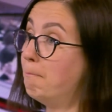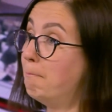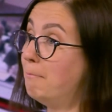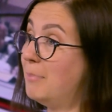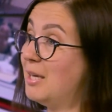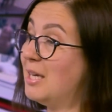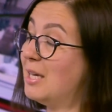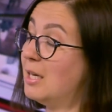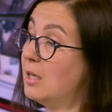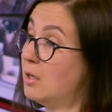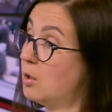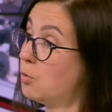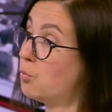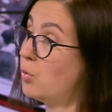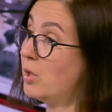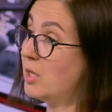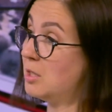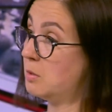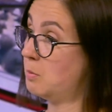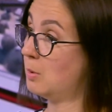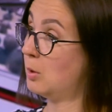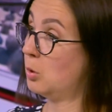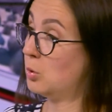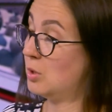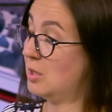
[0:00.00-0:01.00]
big
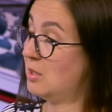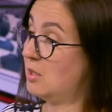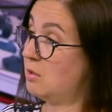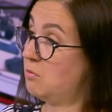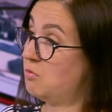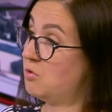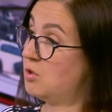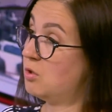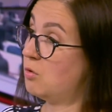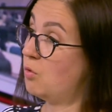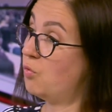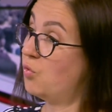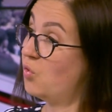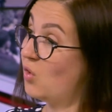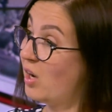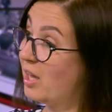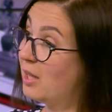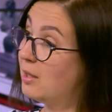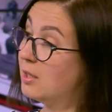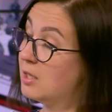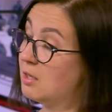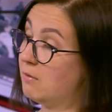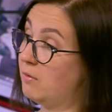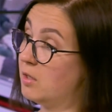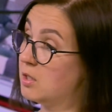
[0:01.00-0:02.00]
increase because it is a
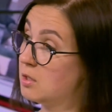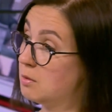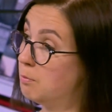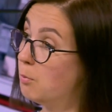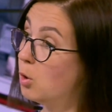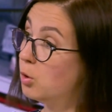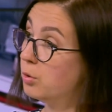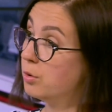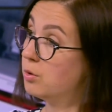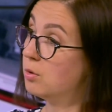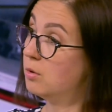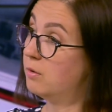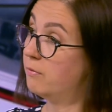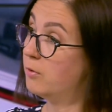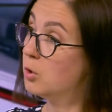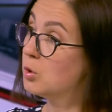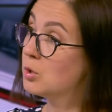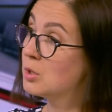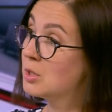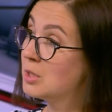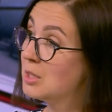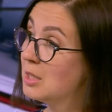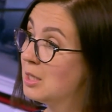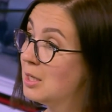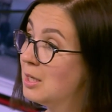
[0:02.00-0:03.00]
relatively small
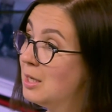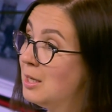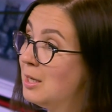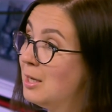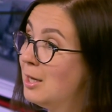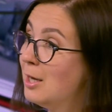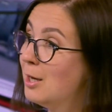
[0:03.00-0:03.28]
university.